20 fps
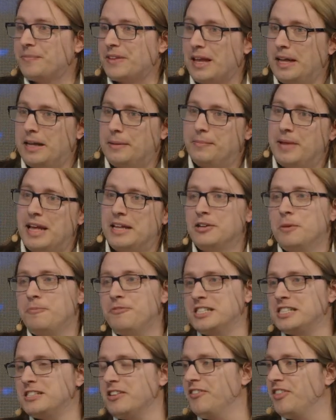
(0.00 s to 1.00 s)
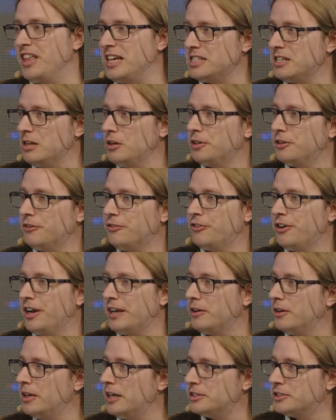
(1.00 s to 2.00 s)
Um, and obviously, there's a lot of
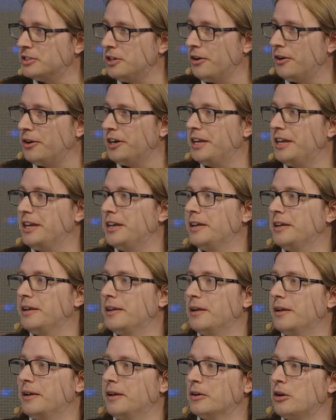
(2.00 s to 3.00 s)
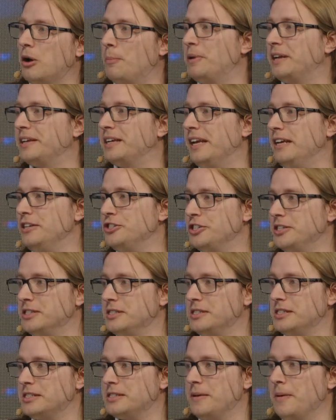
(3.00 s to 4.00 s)
regulatory uh,
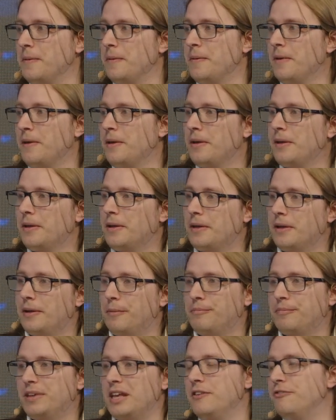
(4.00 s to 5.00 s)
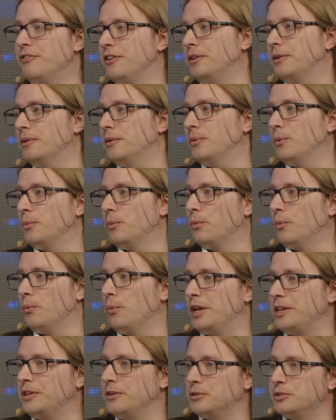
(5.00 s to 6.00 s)
complications, um, even
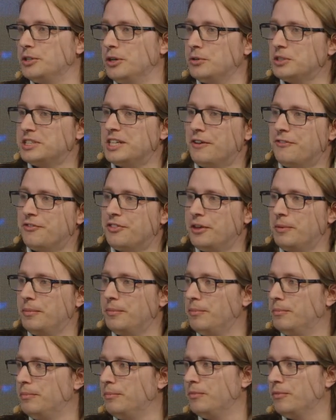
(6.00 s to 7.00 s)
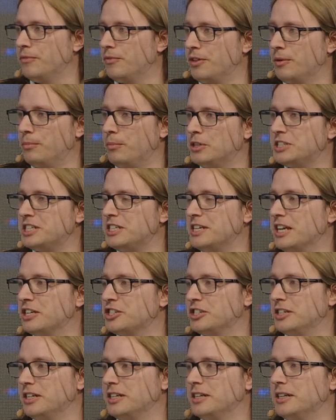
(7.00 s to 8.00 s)
when you don't have the, the
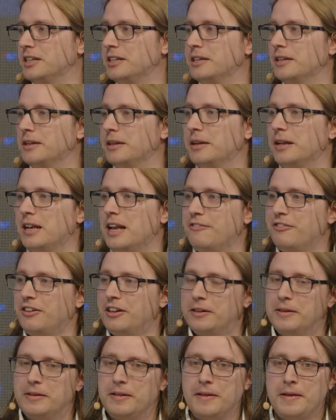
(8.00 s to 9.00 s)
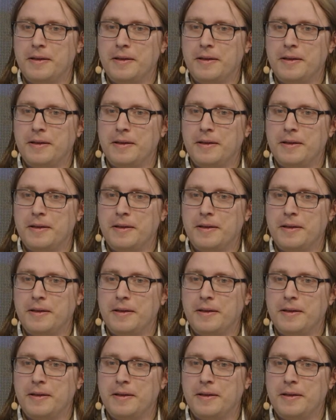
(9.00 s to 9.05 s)
multinational level